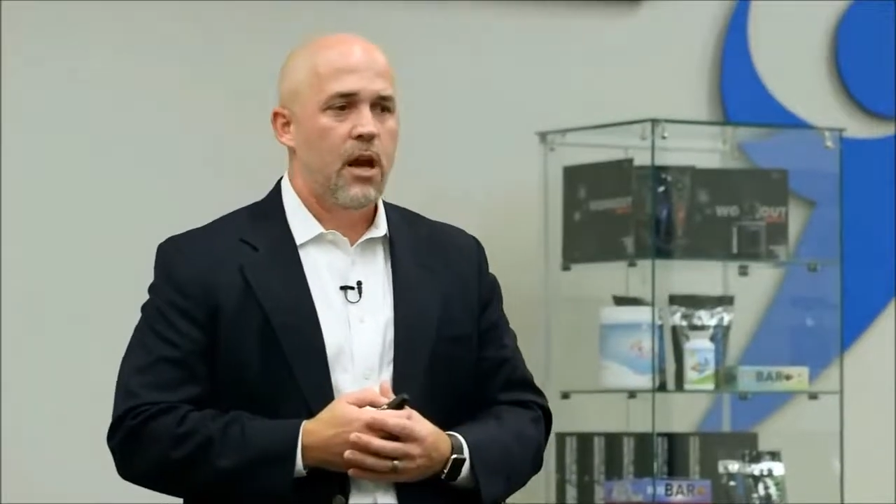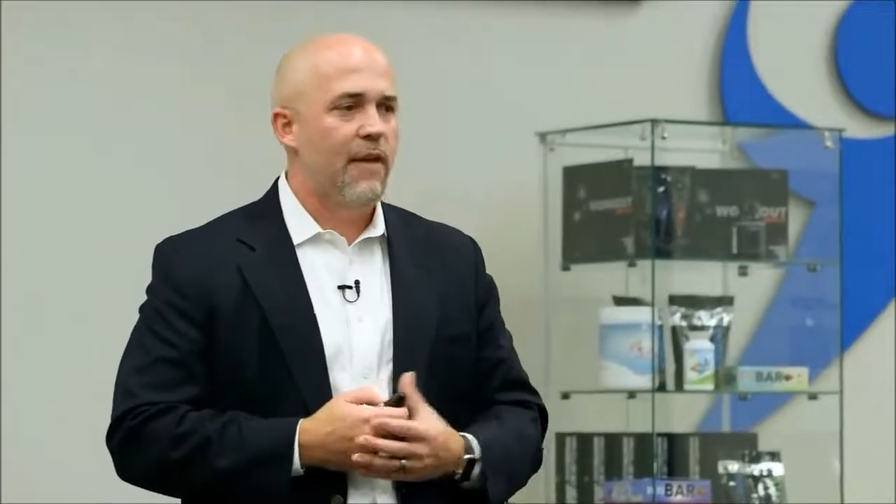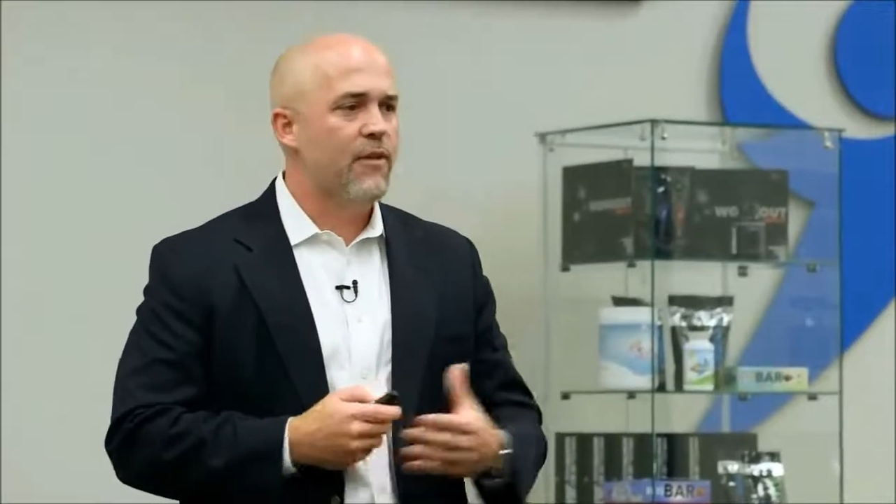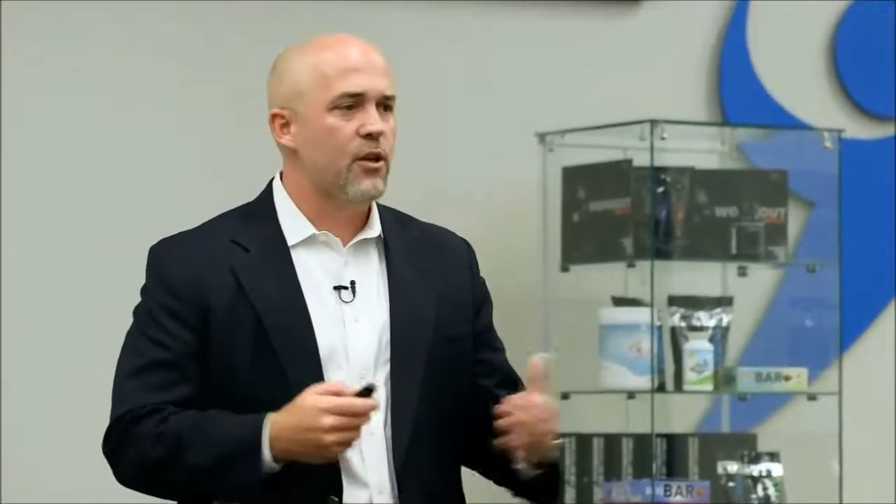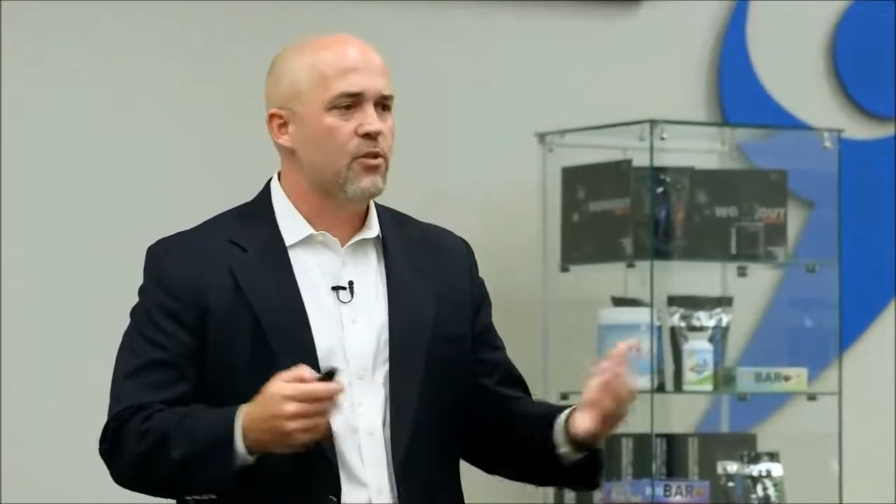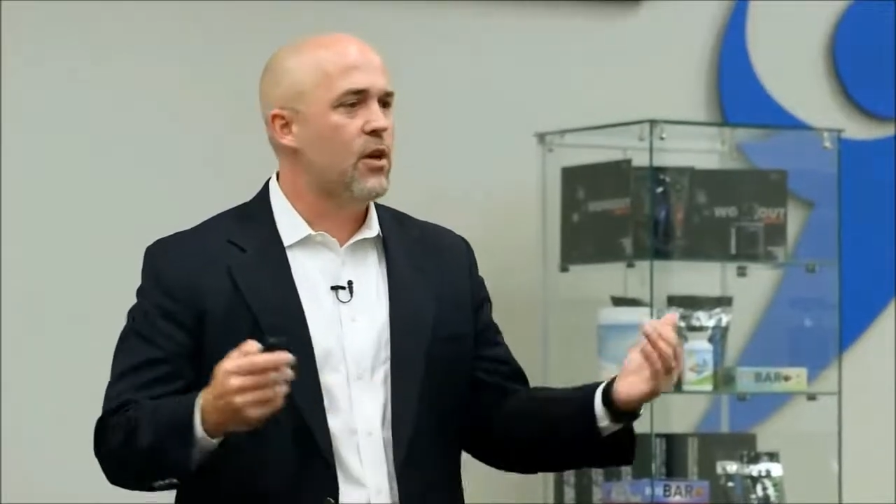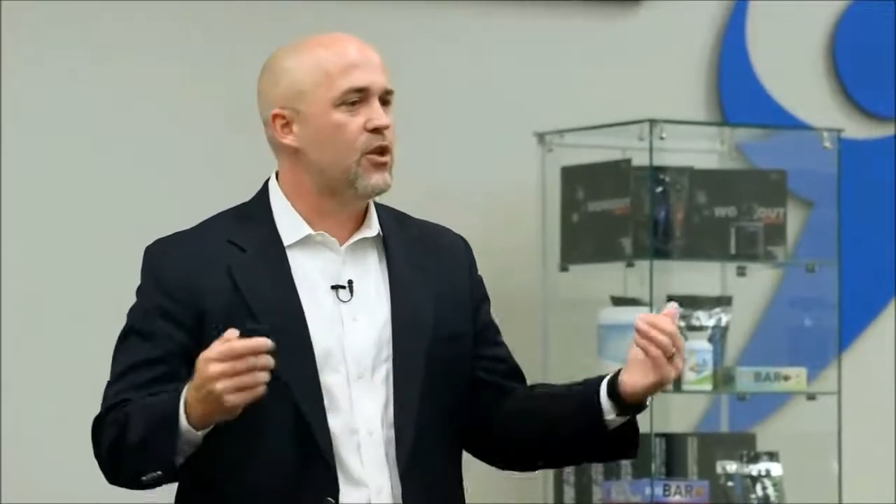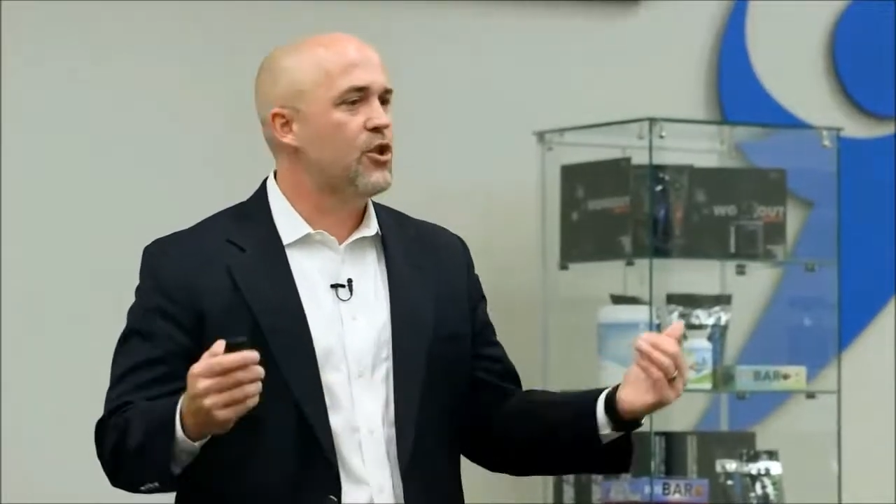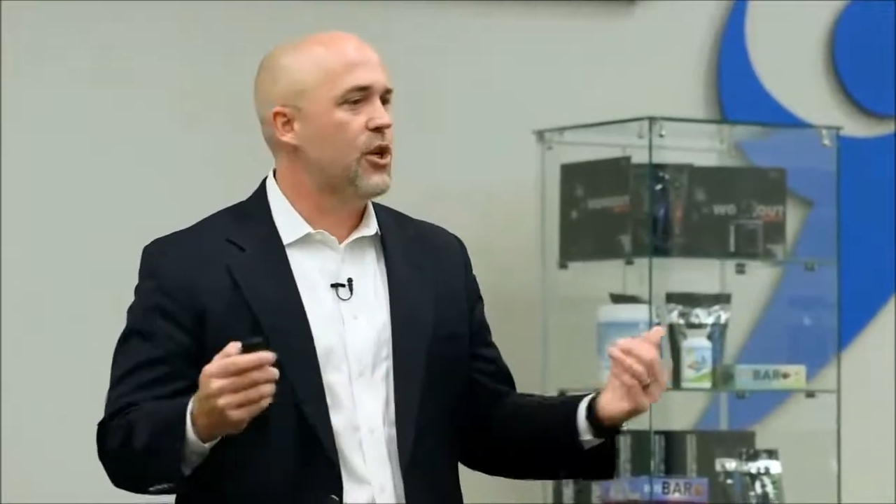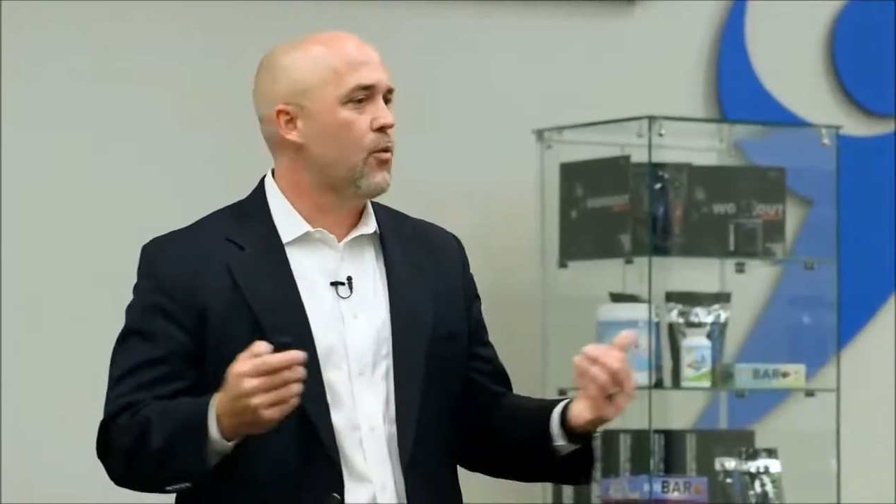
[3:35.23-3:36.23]
If you just want a
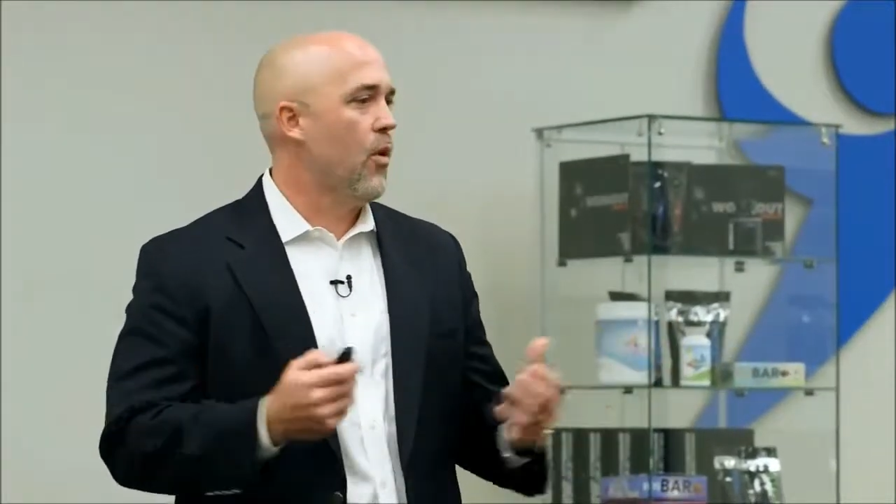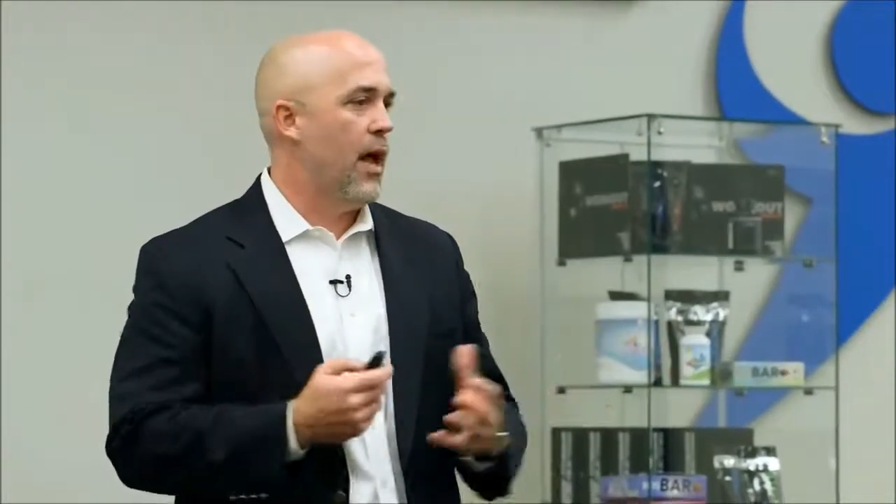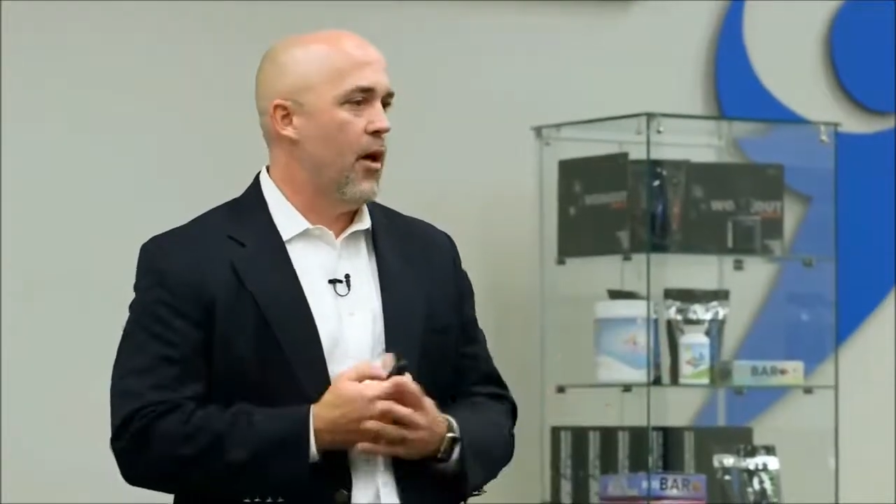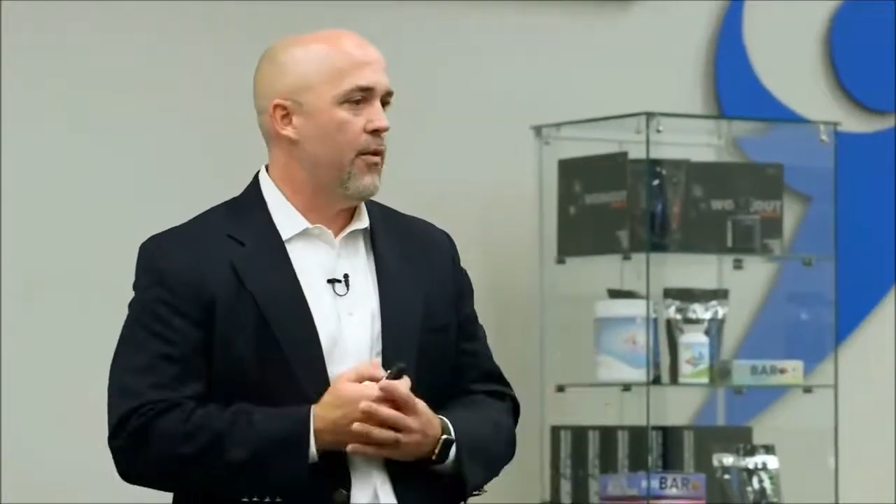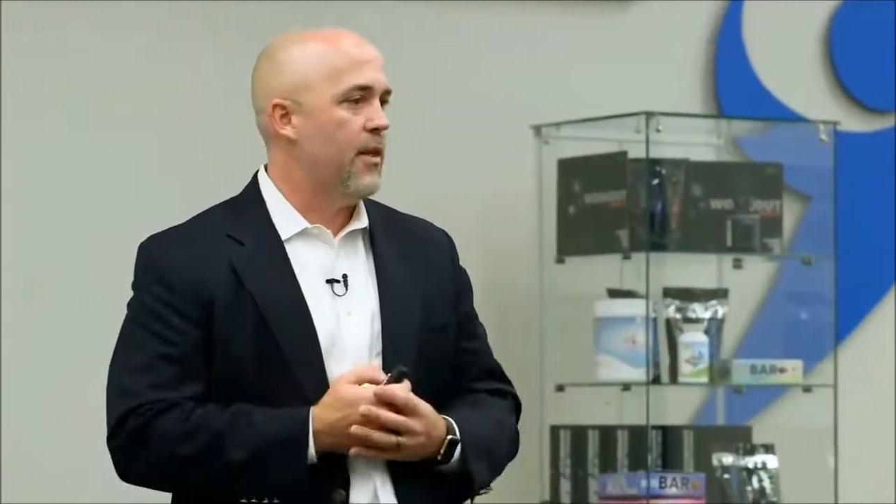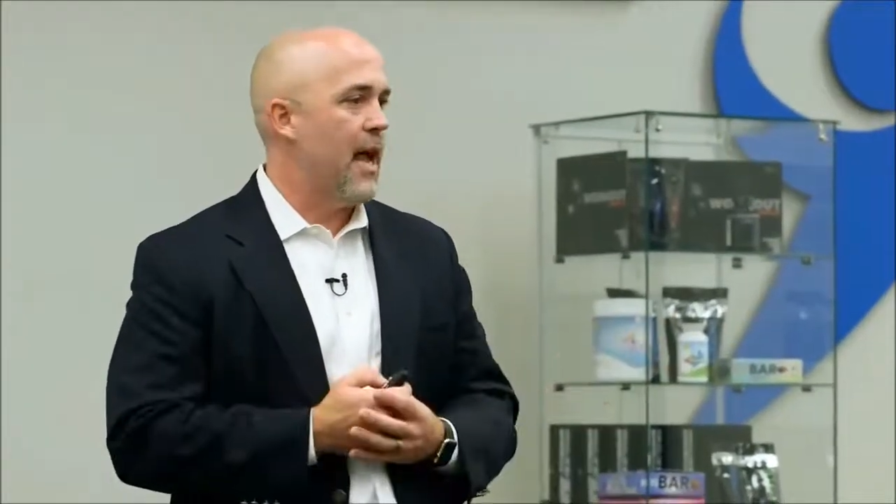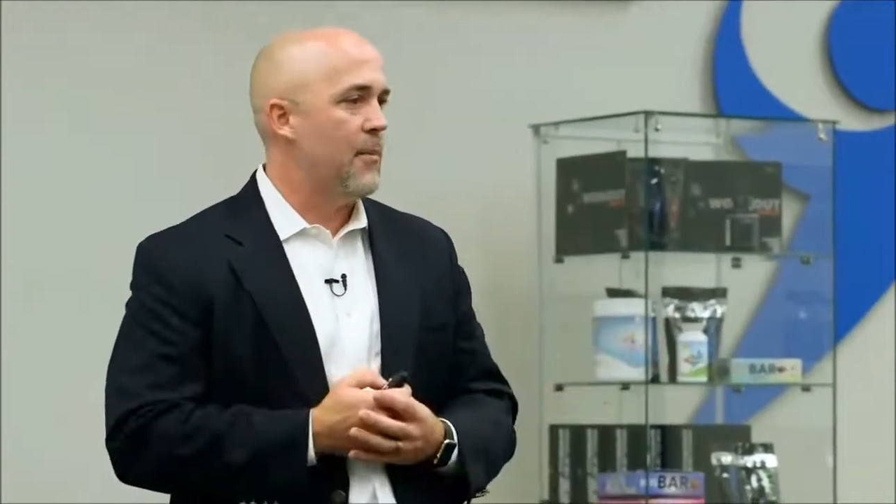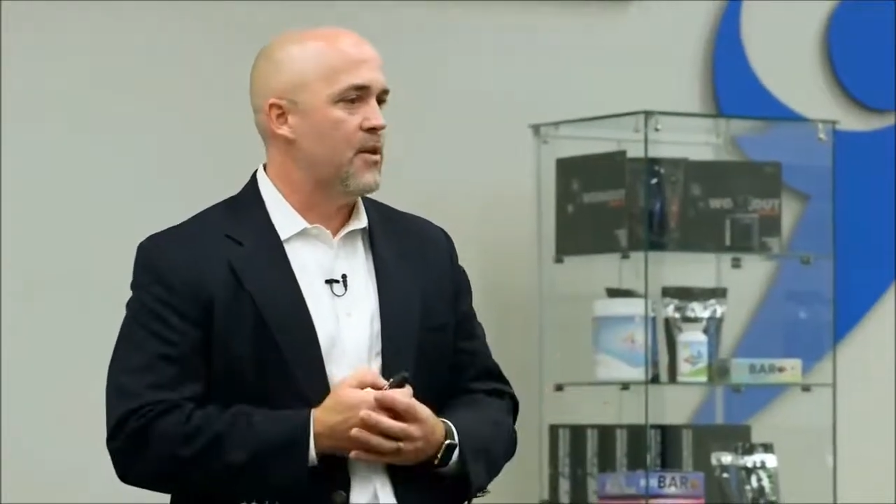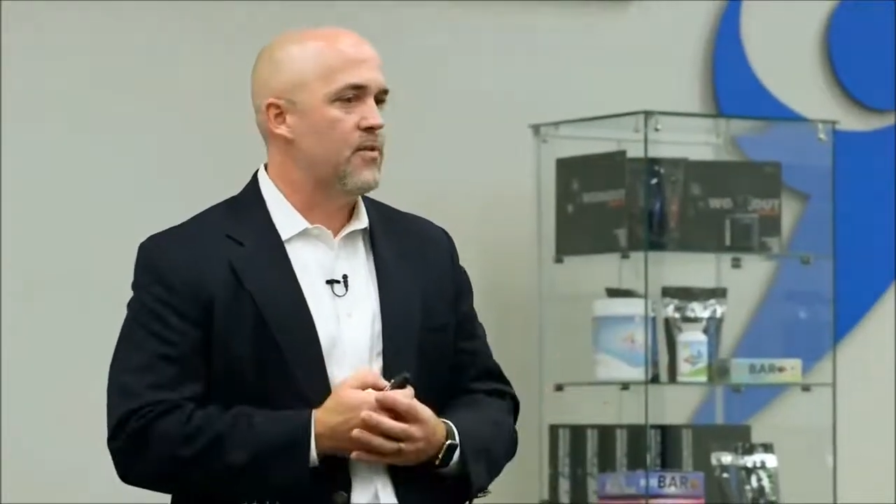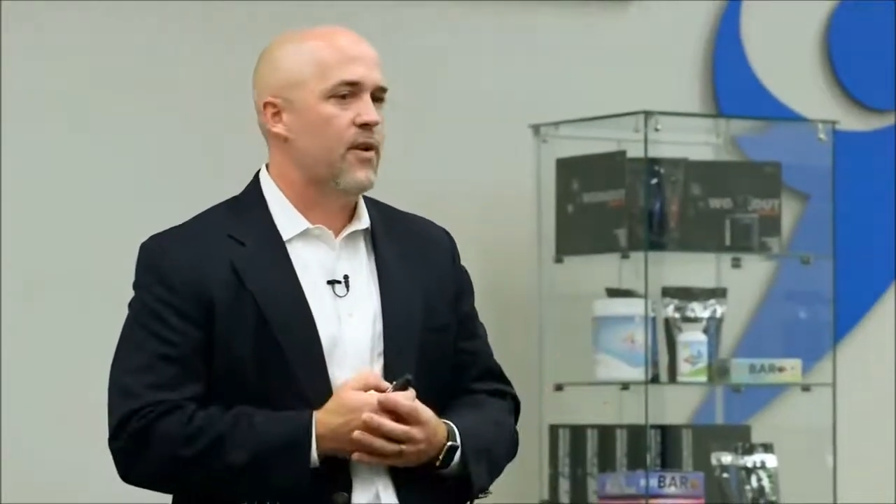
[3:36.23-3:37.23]
general health
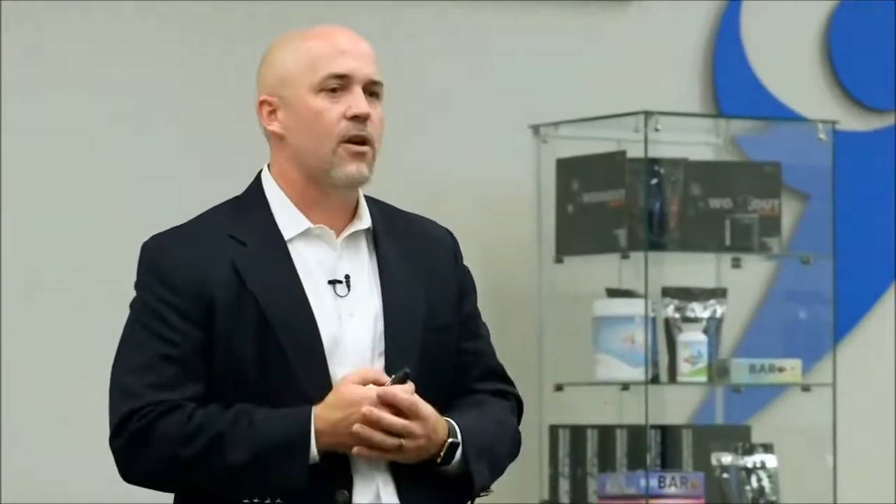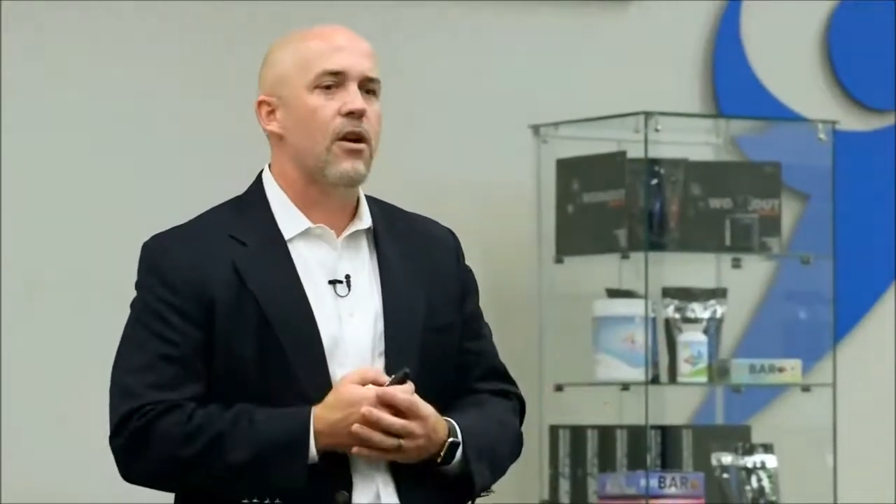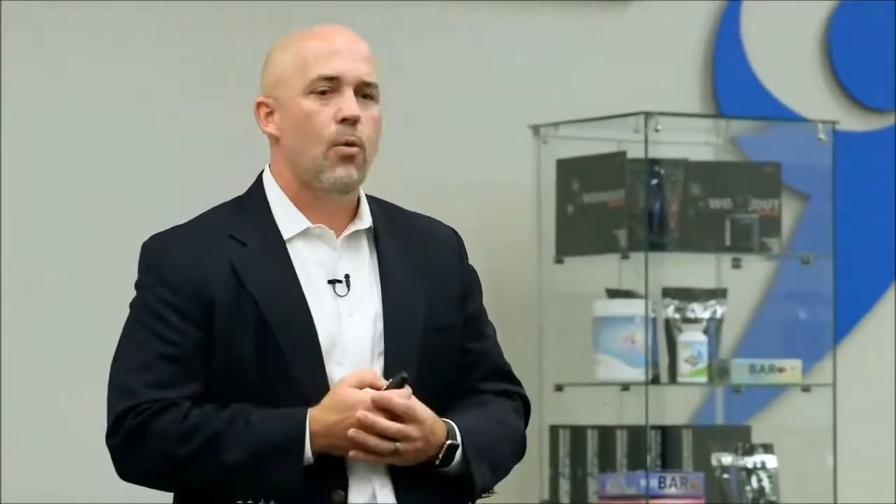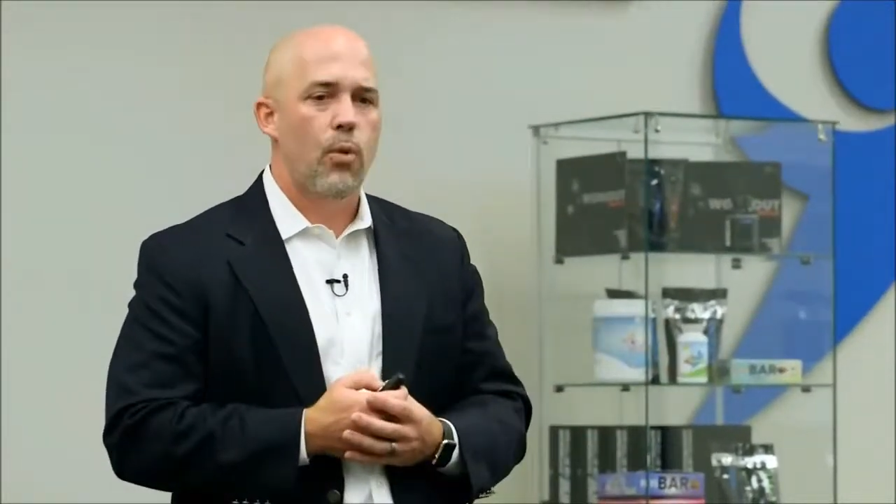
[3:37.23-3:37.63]
atmosphere,